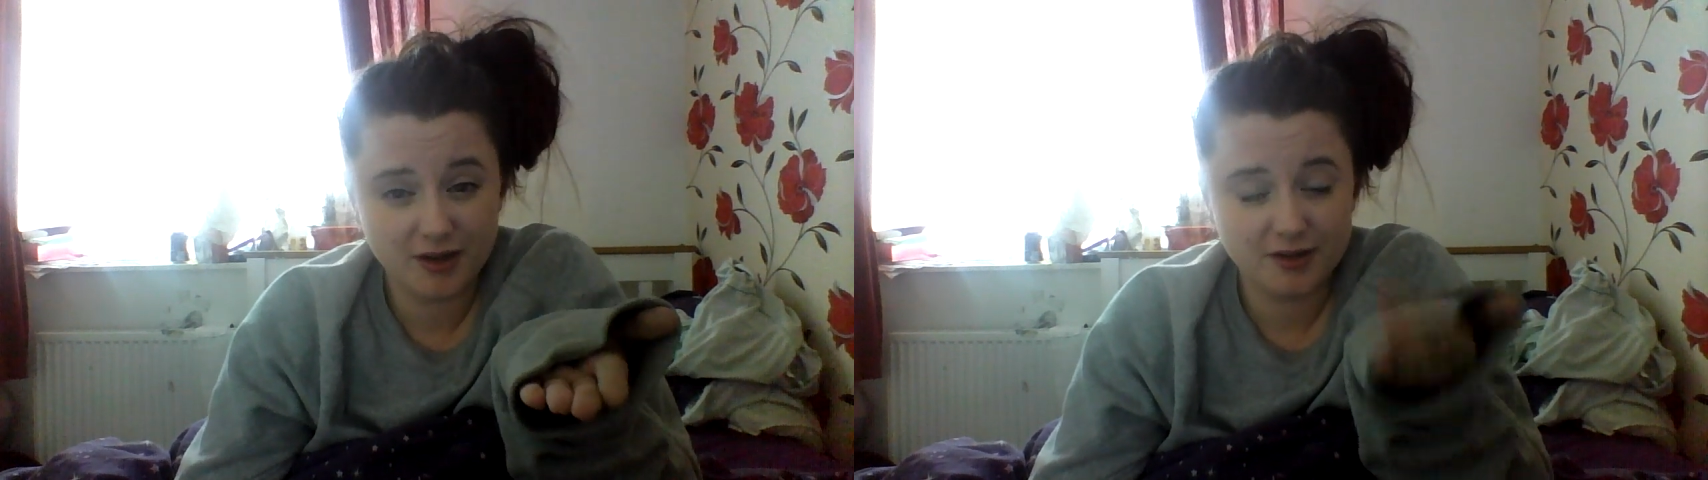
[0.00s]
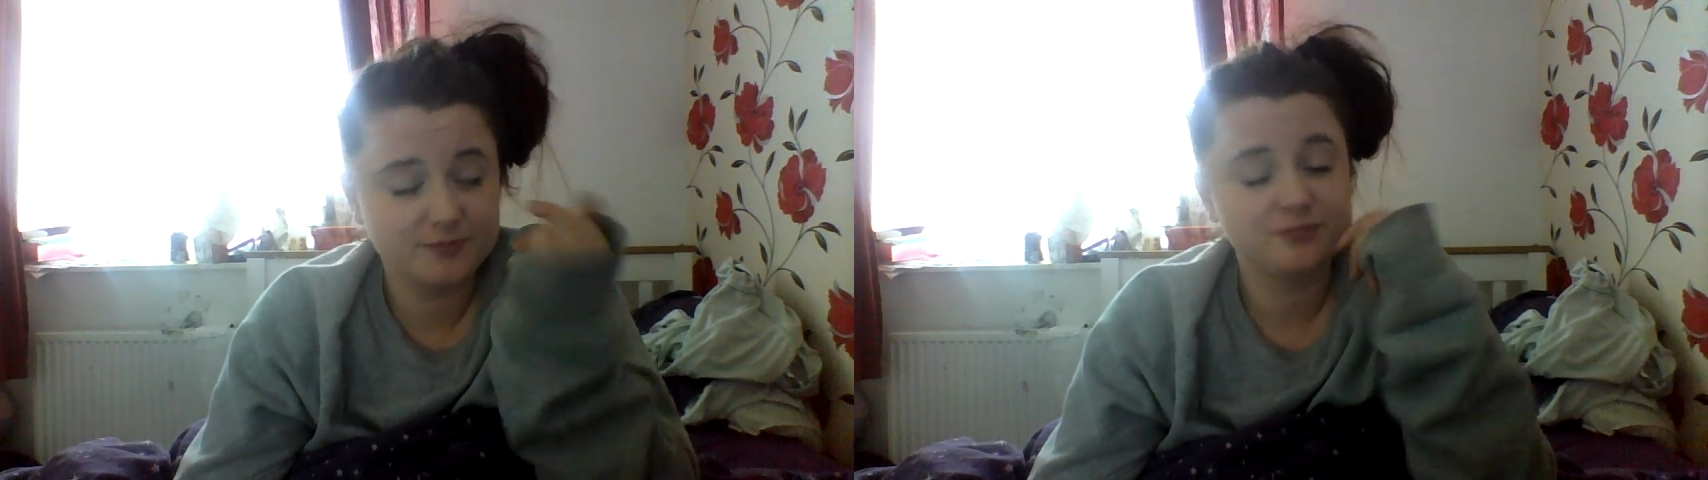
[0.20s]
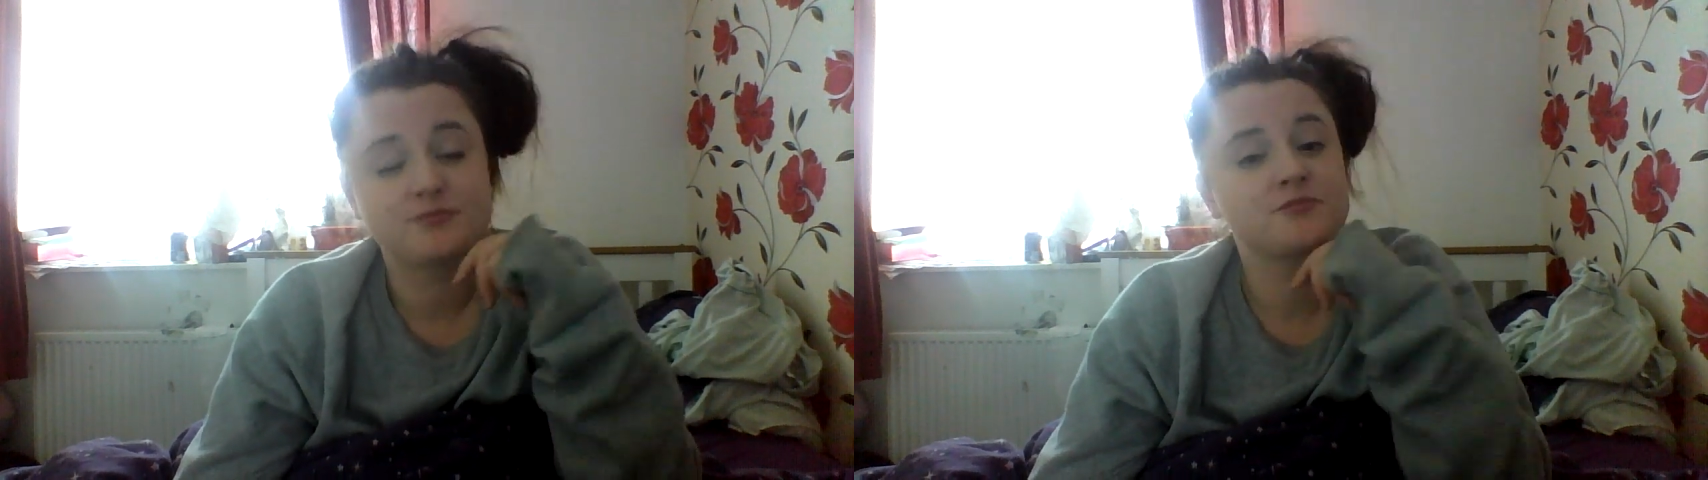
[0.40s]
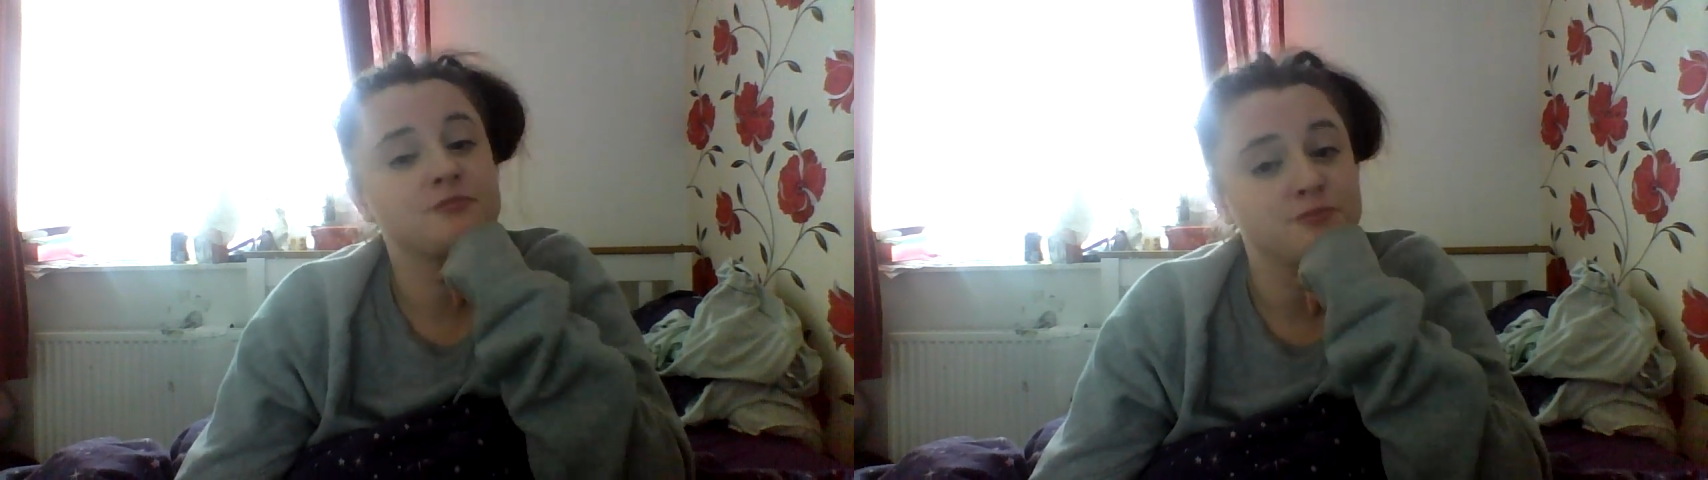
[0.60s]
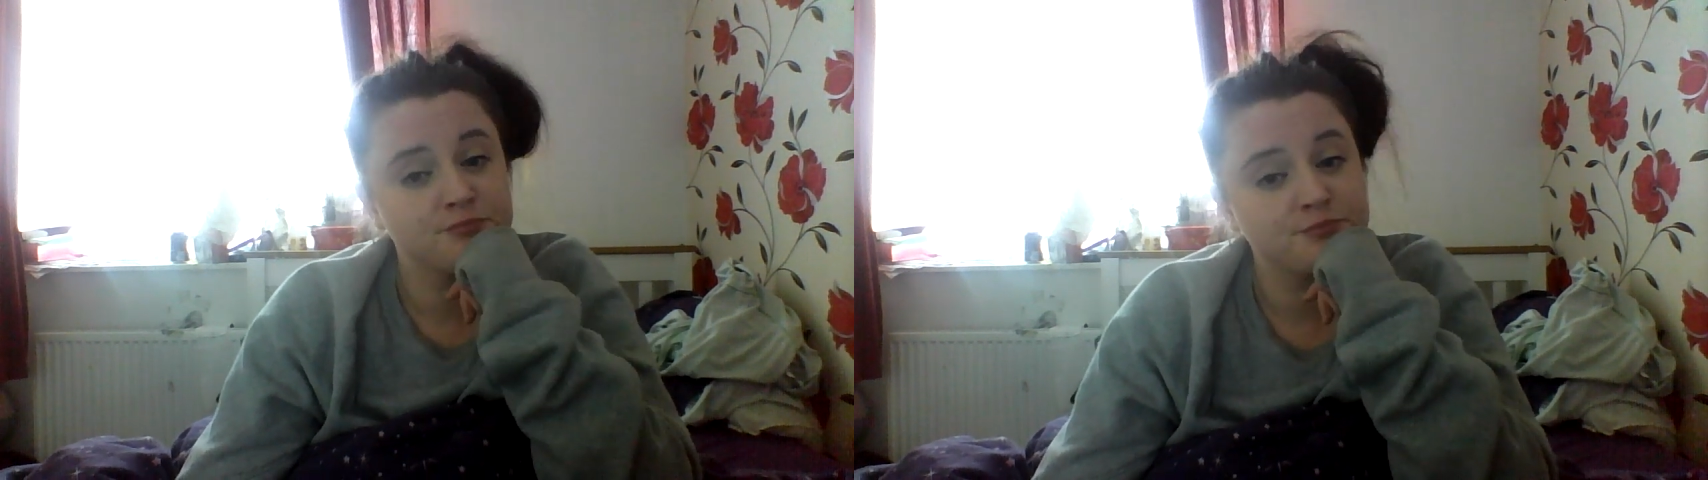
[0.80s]
home.
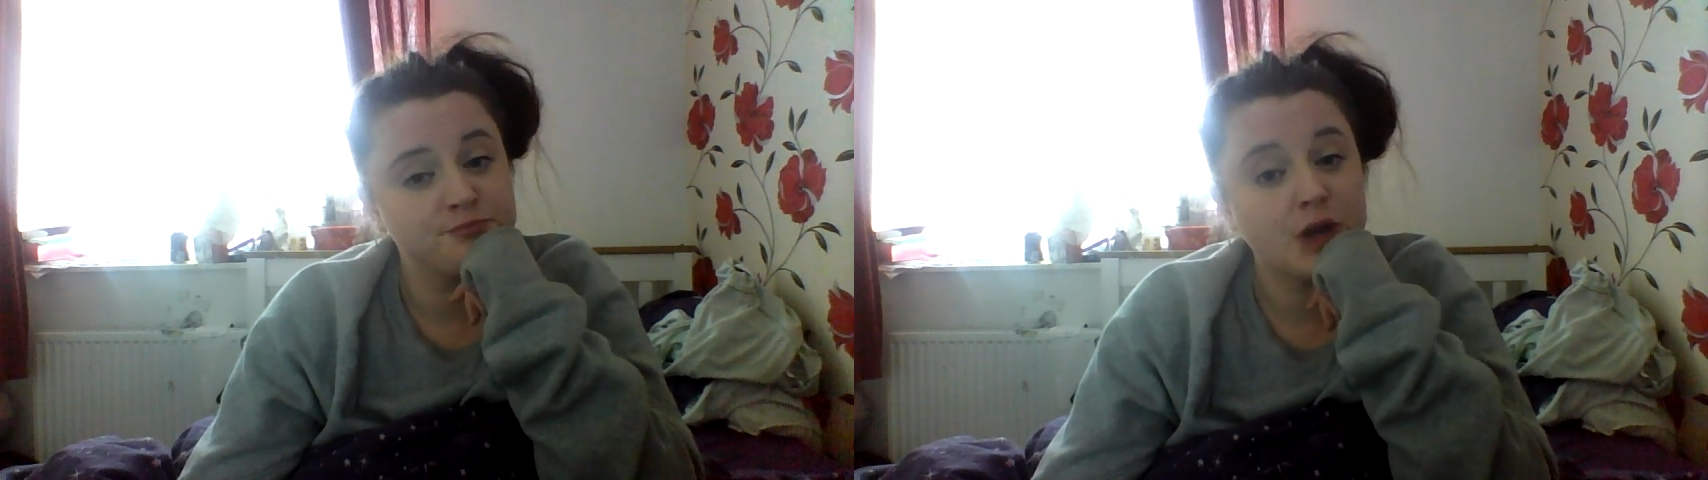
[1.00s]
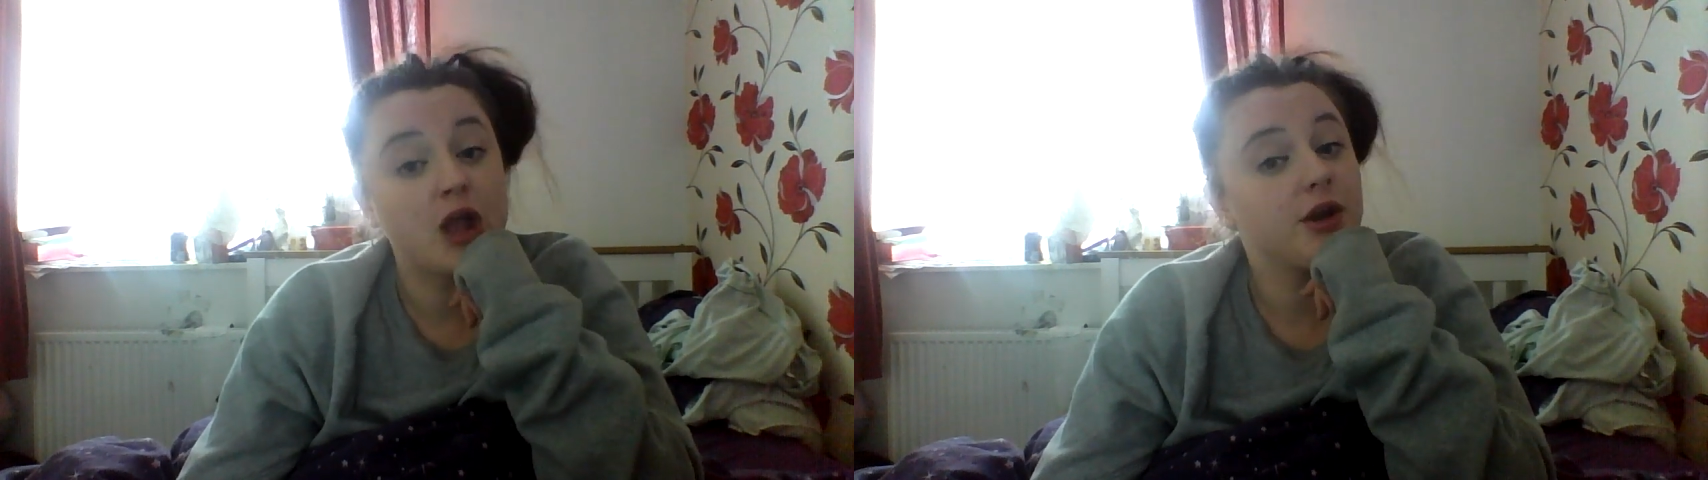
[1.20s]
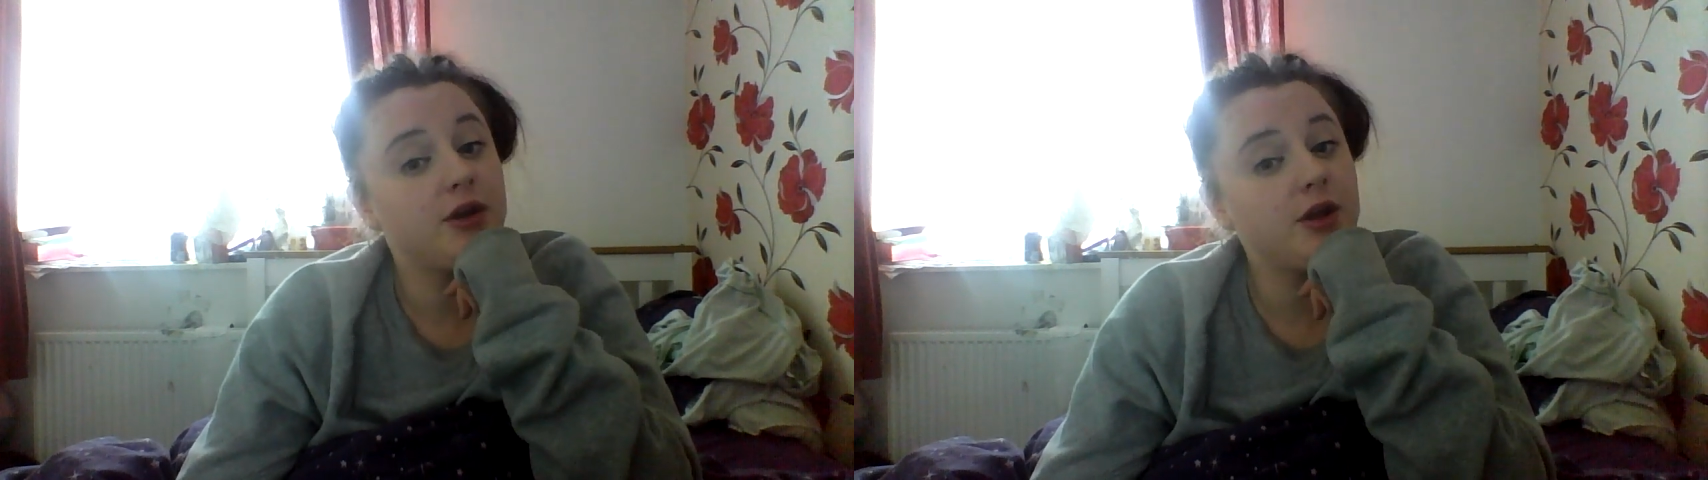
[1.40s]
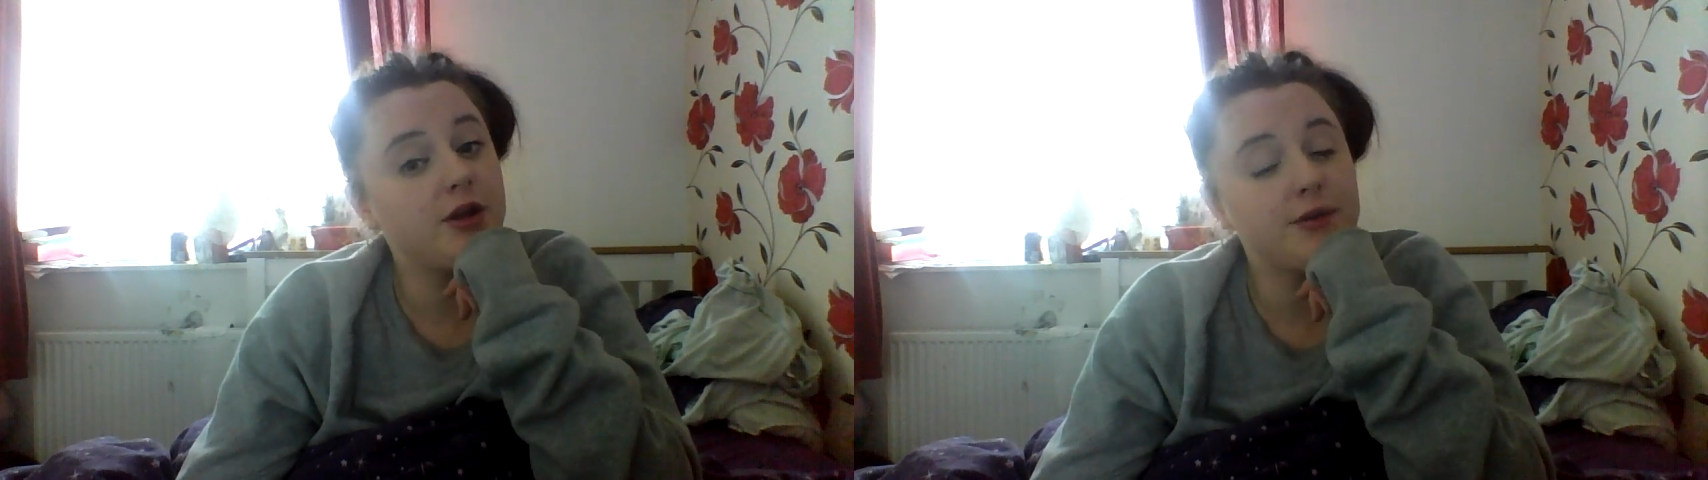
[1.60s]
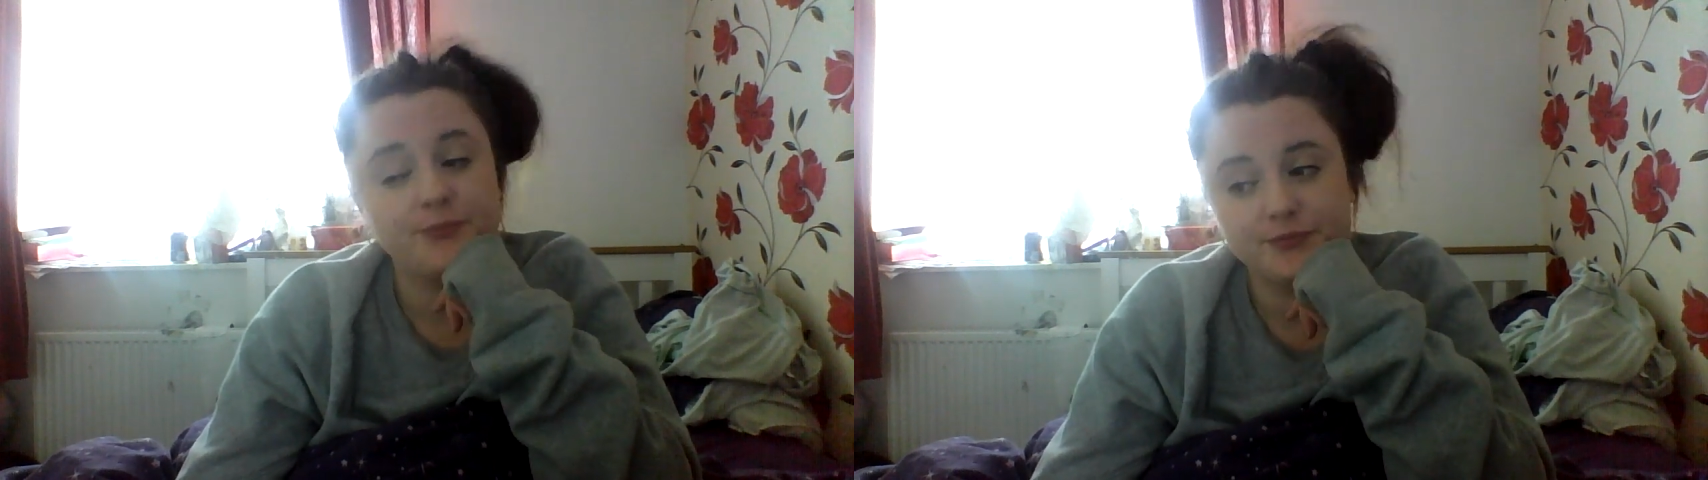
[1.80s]
No.